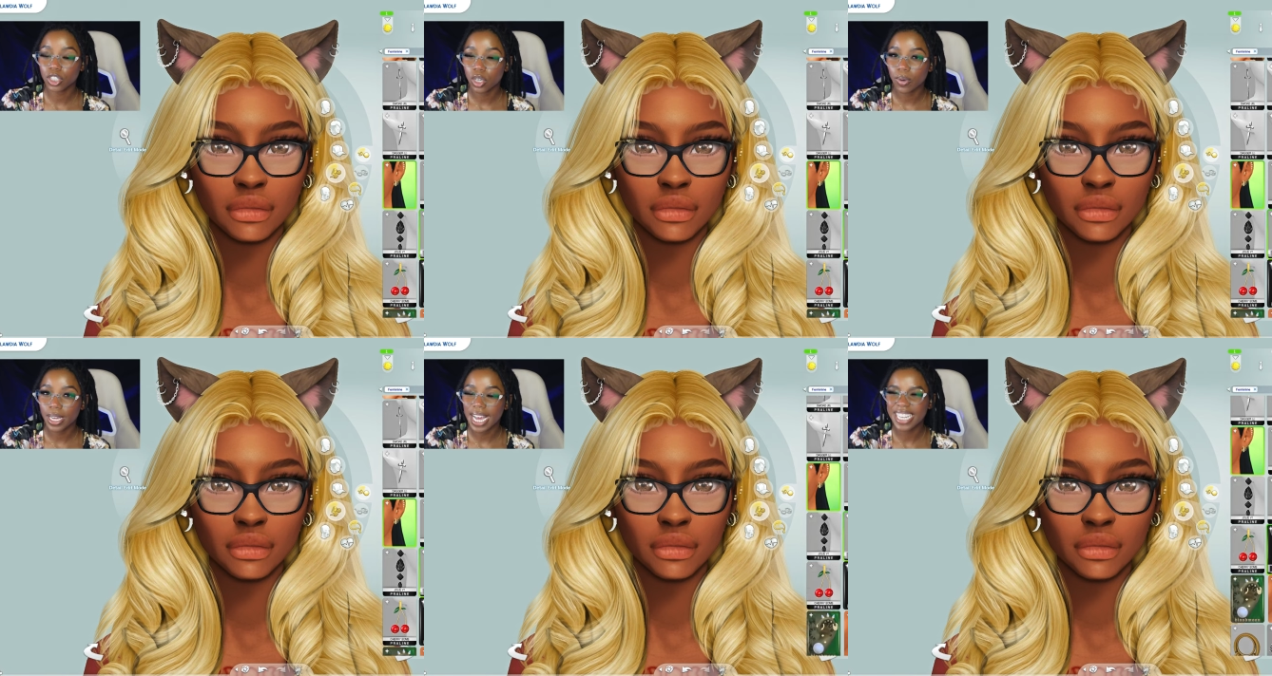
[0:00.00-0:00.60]

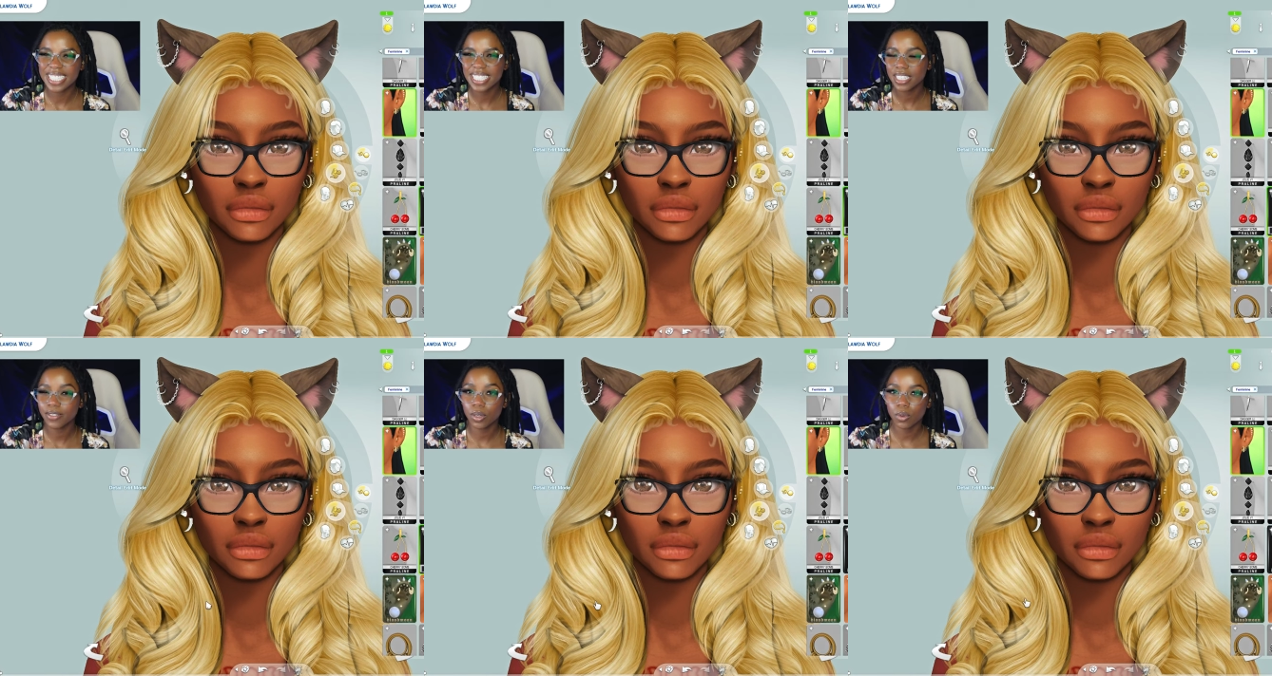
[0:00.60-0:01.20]
Speaker 1: showing, I didn't
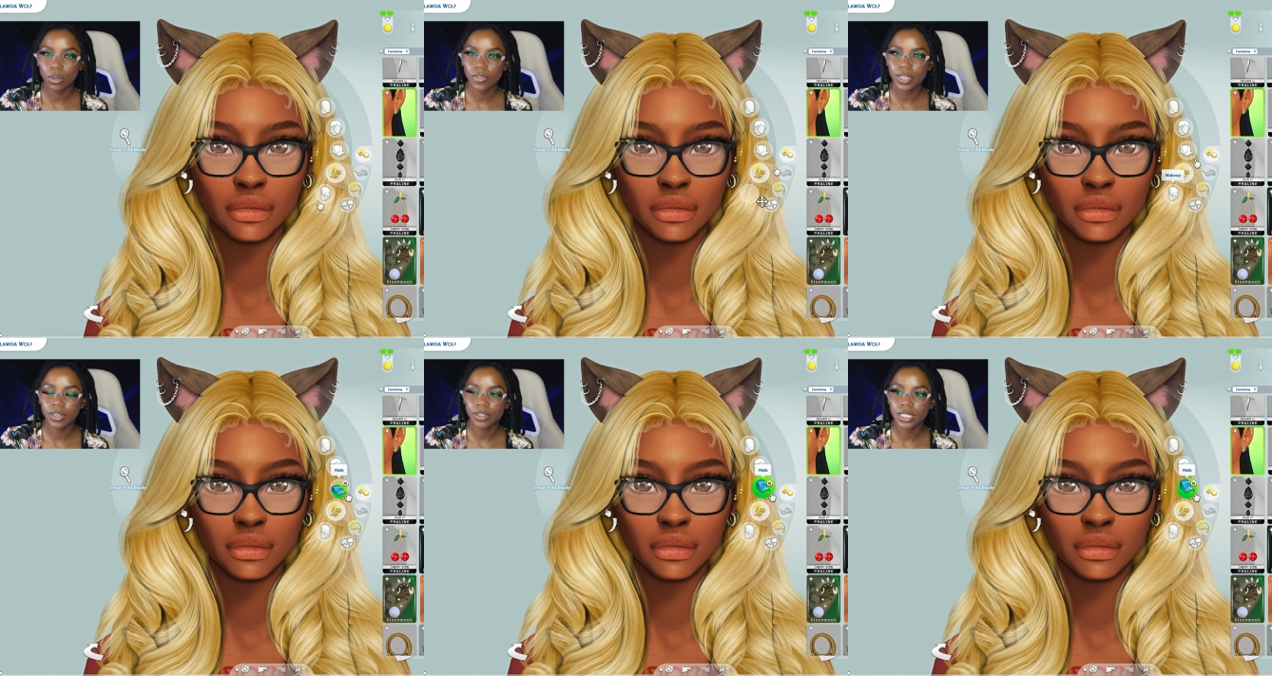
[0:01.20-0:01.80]
give her wolf
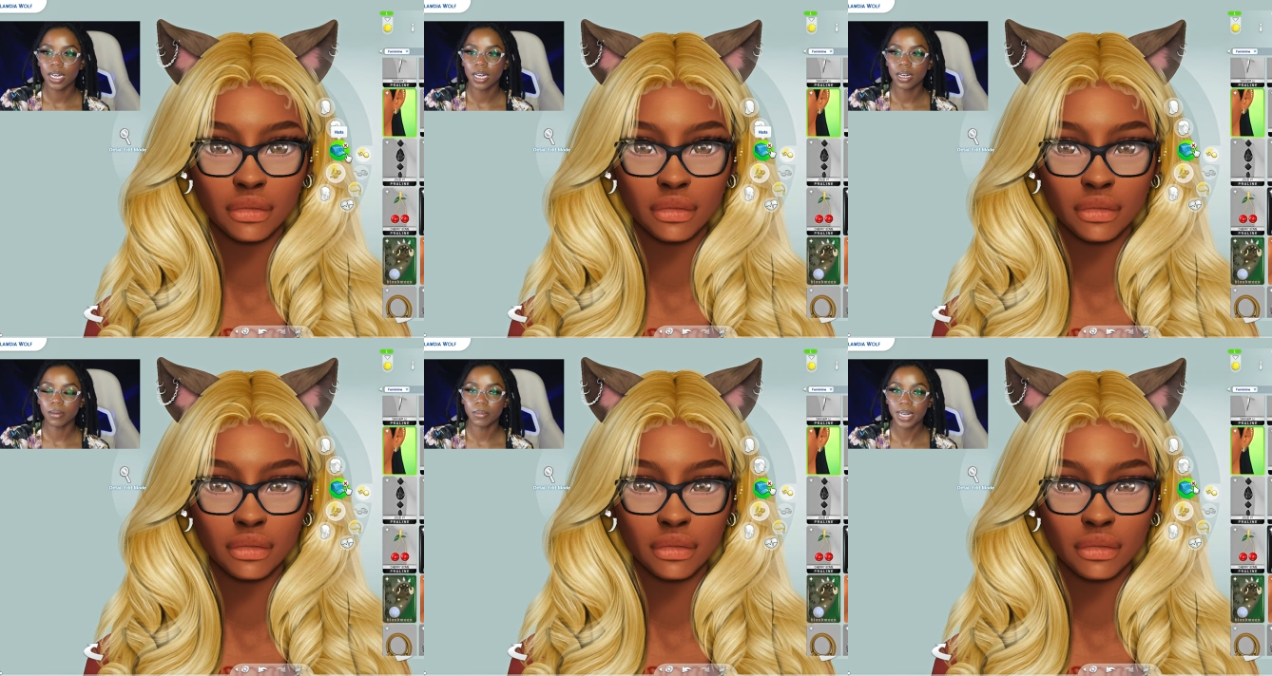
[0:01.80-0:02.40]
ears,
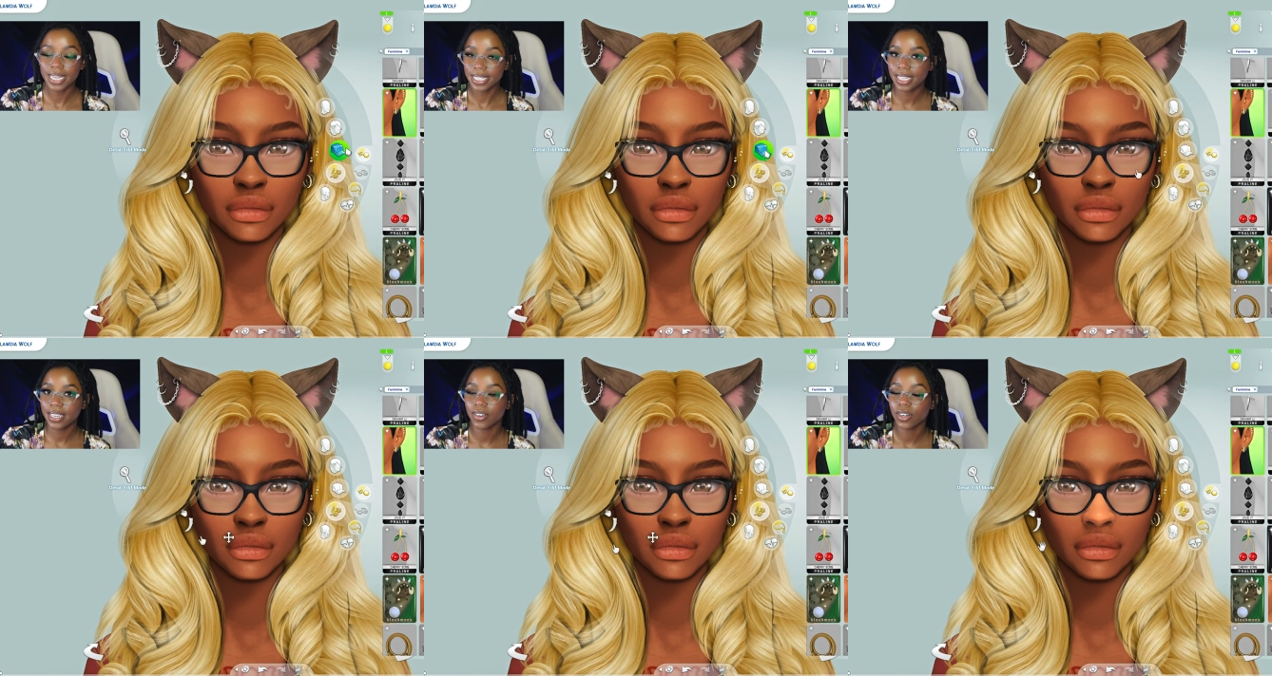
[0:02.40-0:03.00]
um, but I did
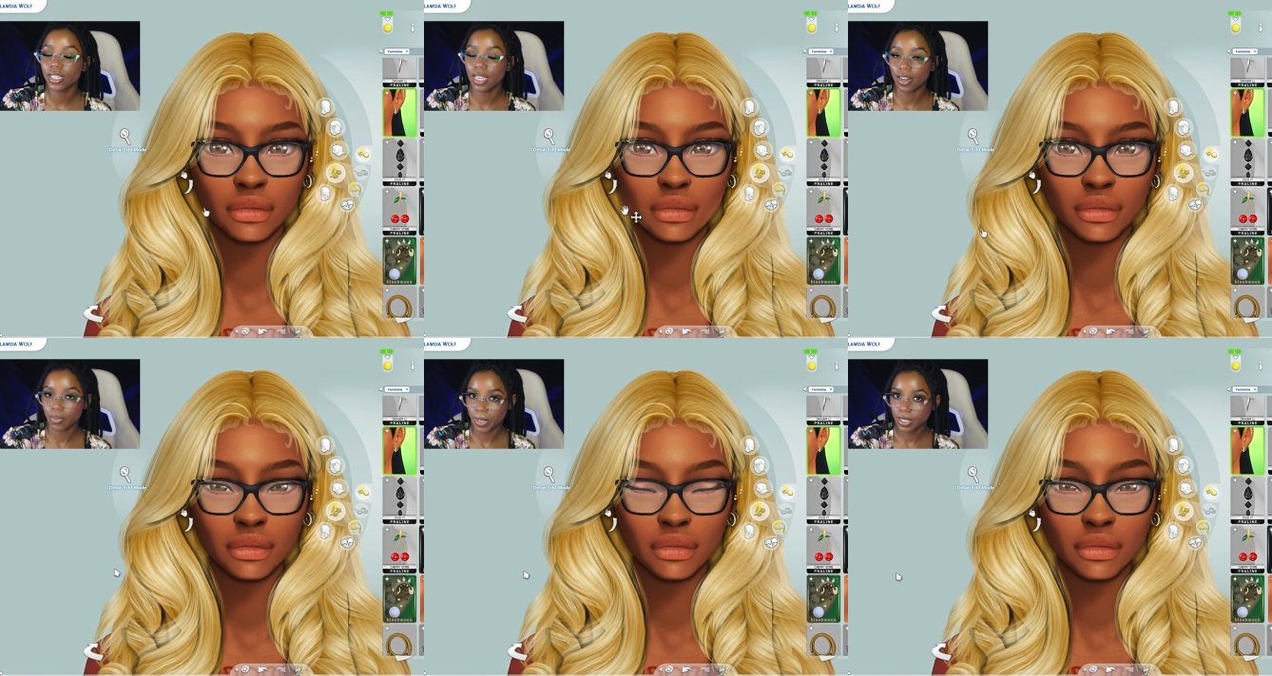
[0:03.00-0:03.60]
give her a lot of
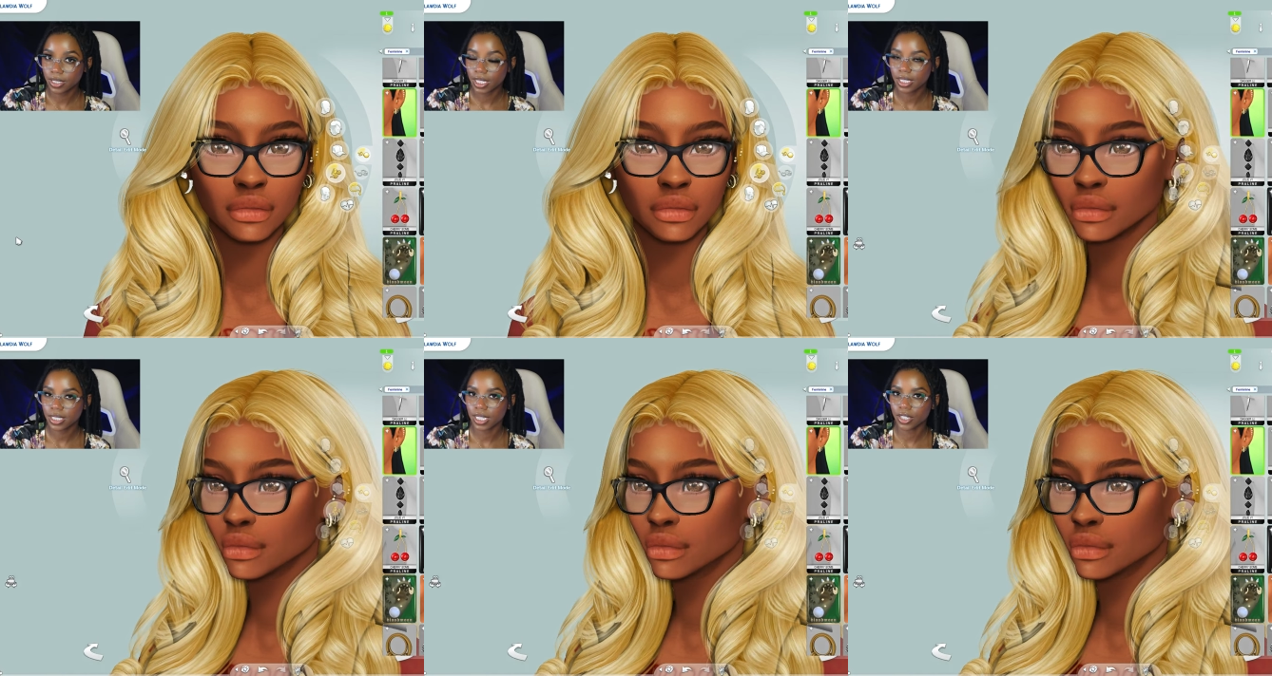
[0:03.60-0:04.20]
piercings
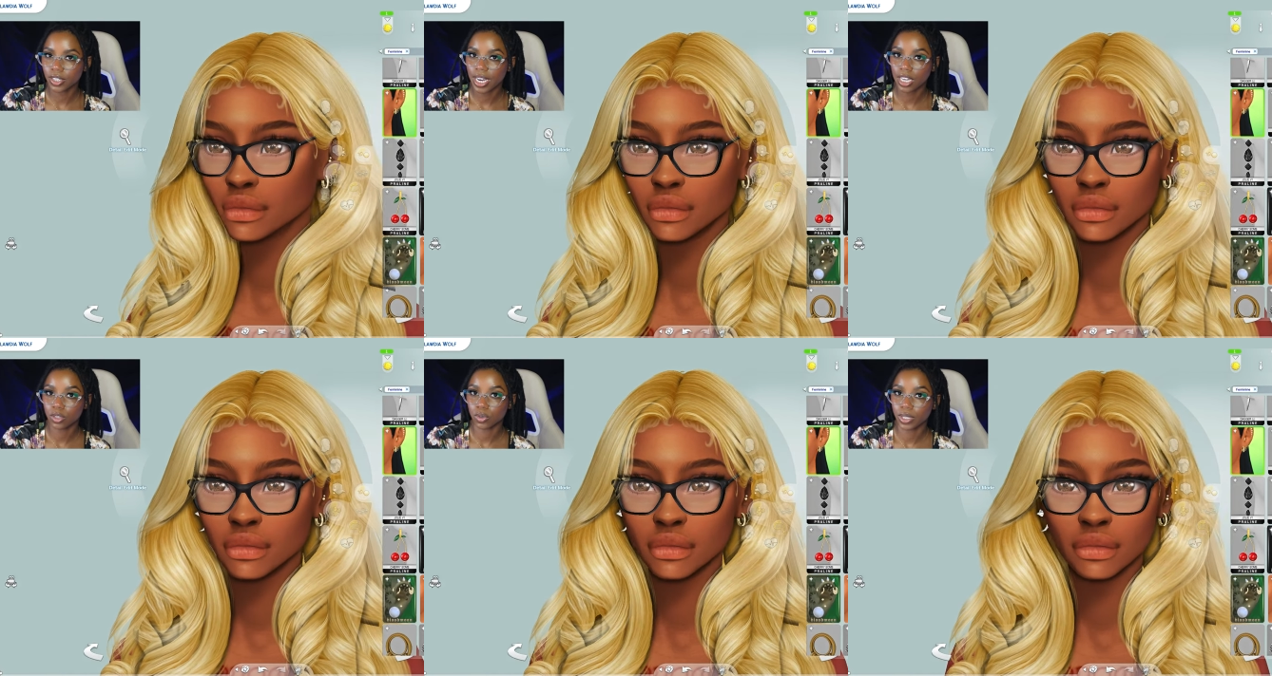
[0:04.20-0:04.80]
in her
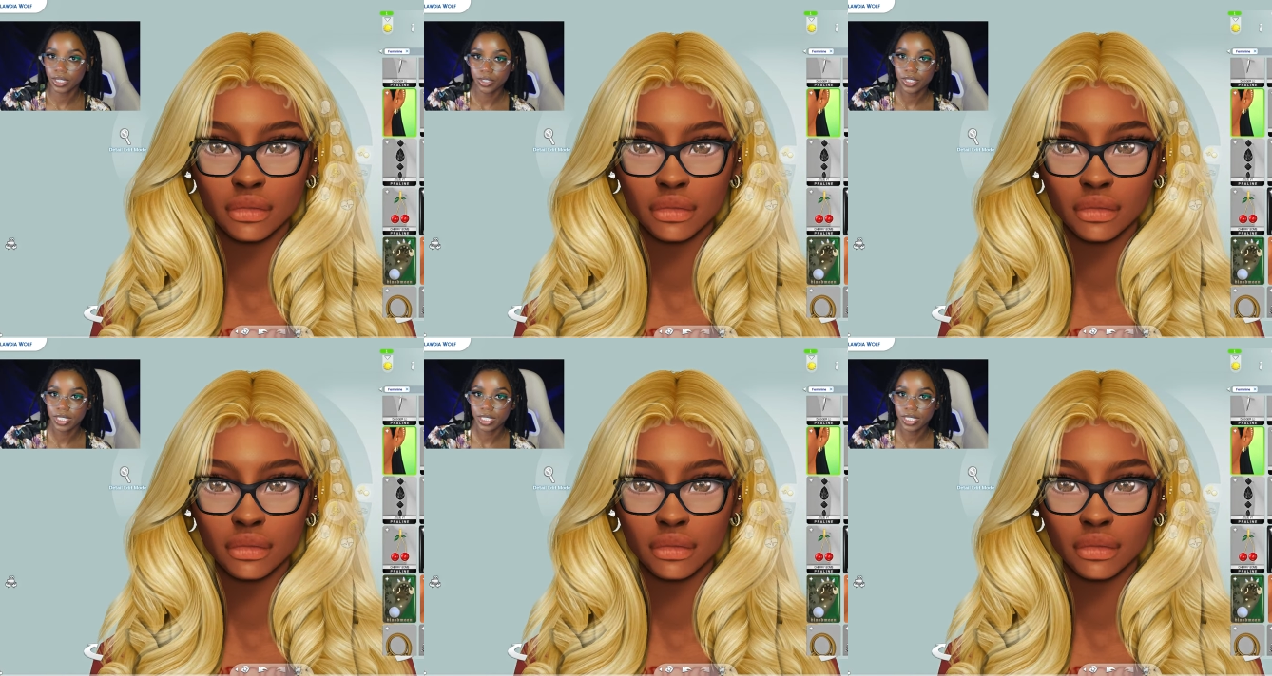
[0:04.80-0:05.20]
actual ears.